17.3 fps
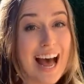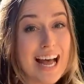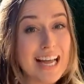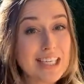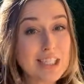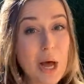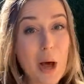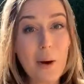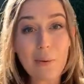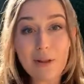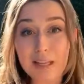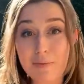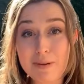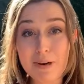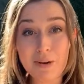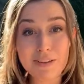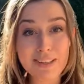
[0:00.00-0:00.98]
So
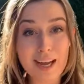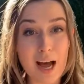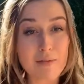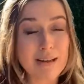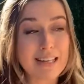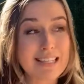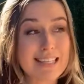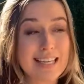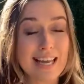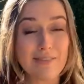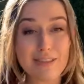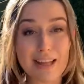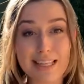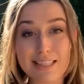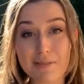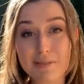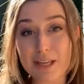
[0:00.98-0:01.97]
let me know in the comments if
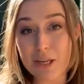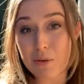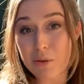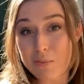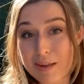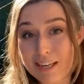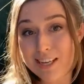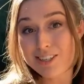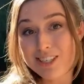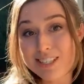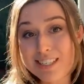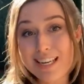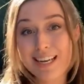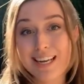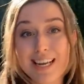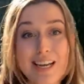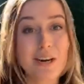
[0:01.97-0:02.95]
that's something that you would be interested
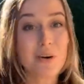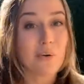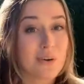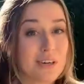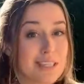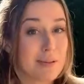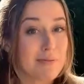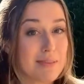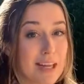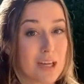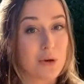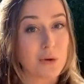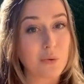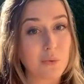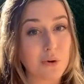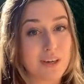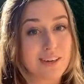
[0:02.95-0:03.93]
in or something that
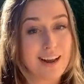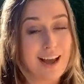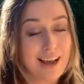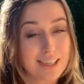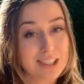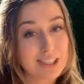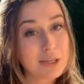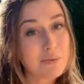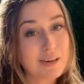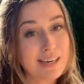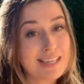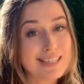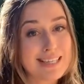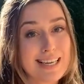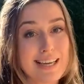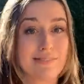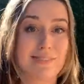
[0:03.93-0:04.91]
you would actually want to
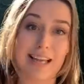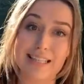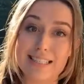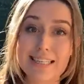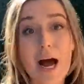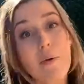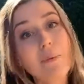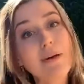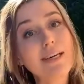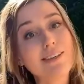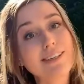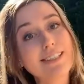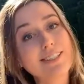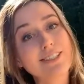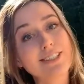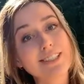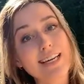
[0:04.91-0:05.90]
see if that's not what you're
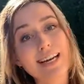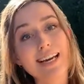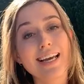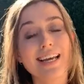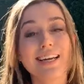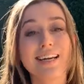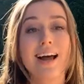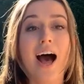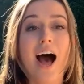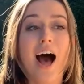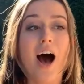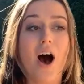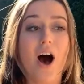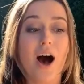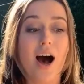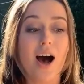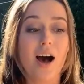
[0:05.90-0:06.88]
interested in
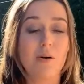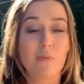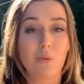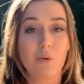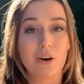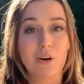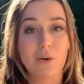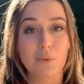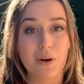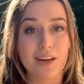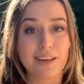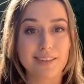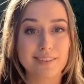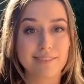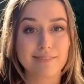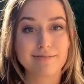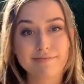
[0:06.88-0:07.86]
um, or
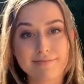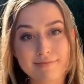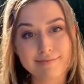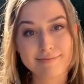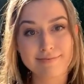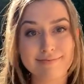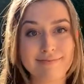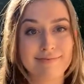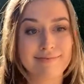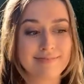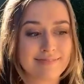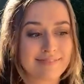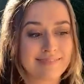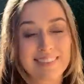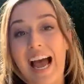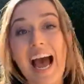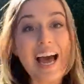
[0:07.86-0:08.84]
what,
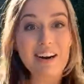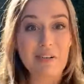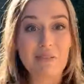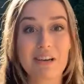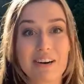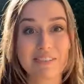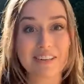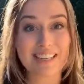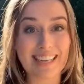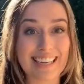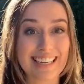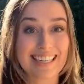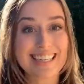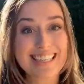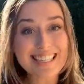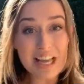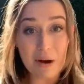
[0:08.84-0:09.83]
I don't know, whatever you think.
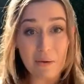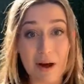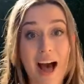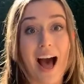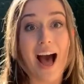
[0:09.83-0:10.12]
So